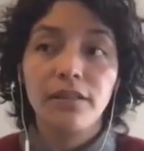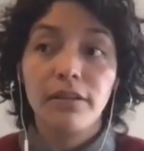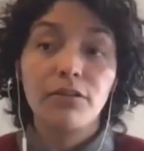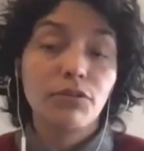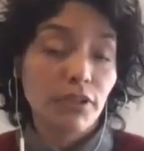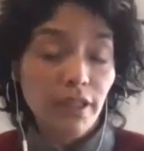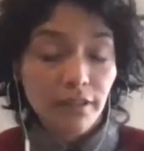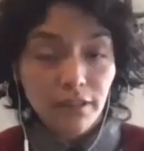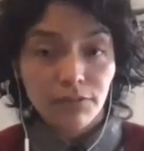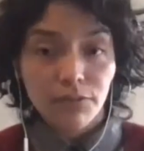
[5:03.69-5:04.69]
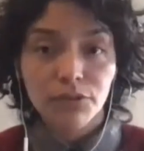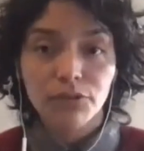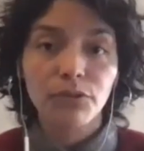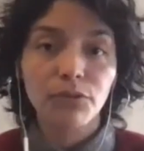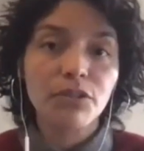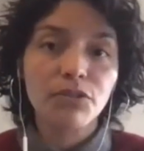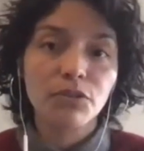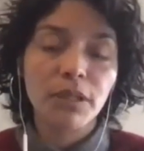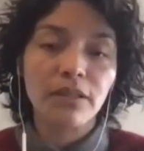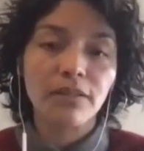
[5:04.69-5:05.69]
there are sonatas for solo
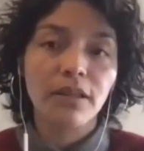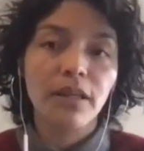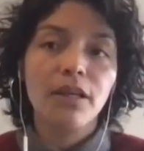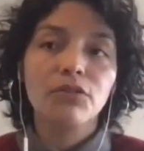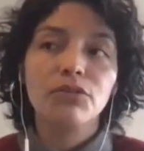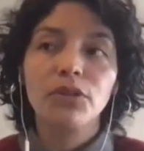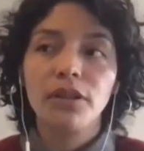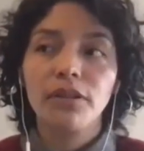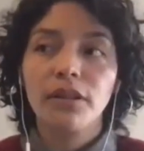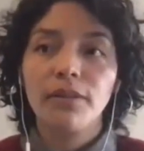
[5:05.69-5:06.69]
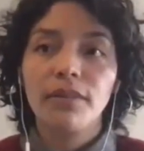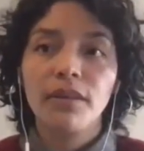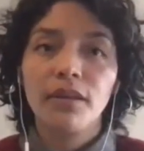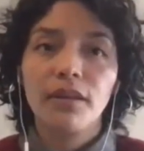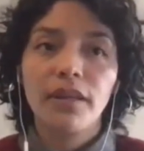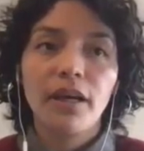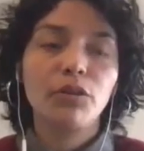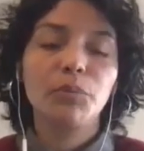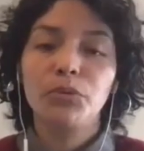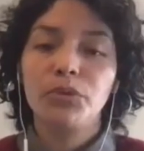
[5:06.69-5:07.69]
instruments. So then the, the
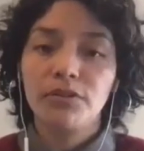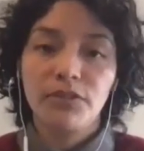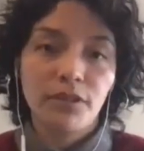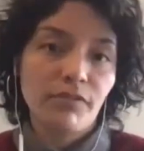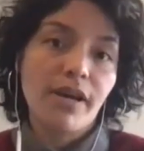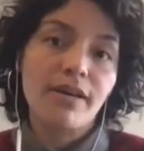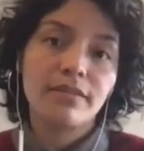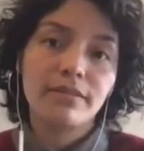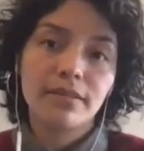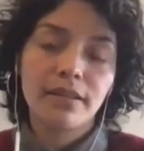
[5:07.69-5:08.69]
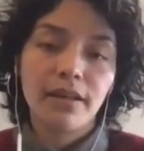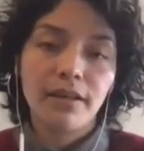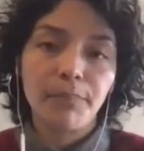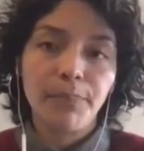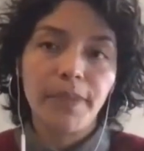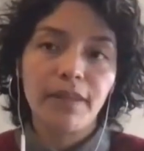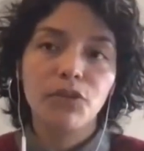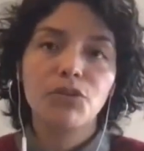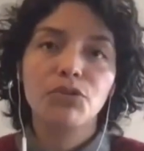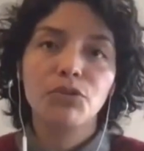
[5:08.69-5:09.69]
output is very vast, um, and
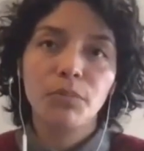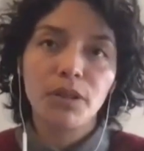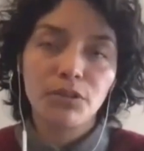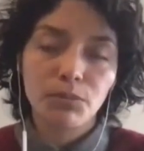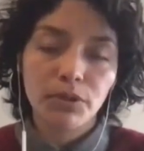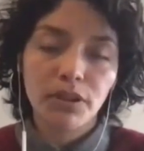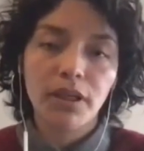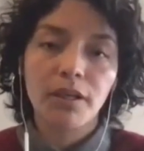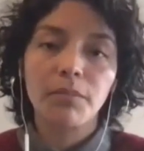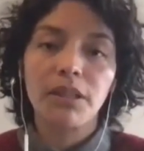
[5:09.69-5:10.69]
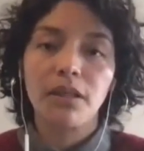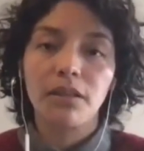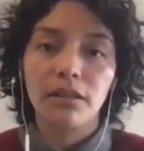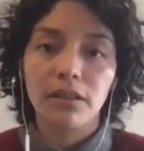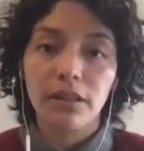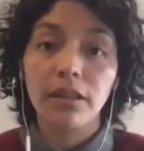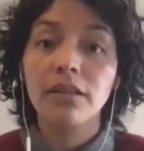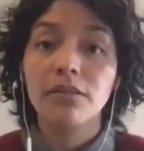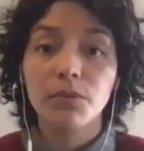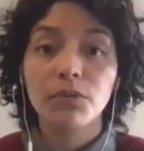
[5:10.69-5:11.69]
there's so much work that can be done in
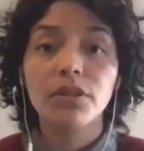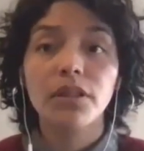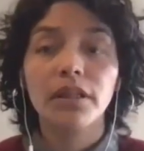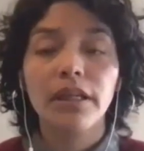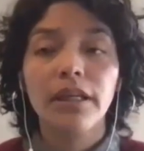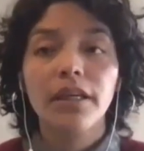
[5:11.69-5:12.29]
his music.